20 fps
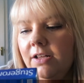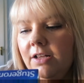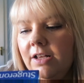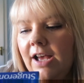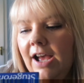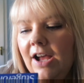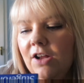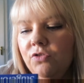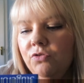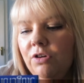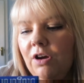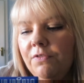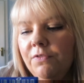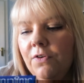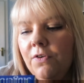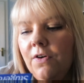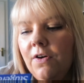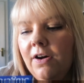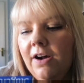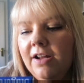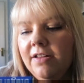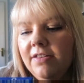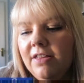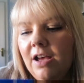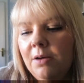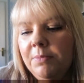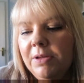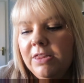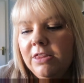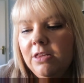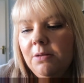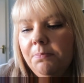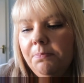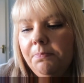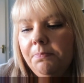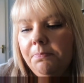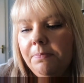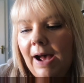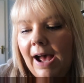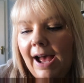car travel unless I'm in the
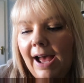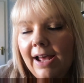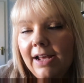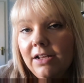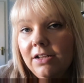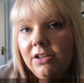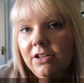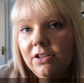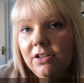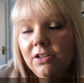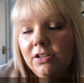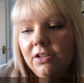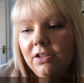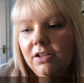back,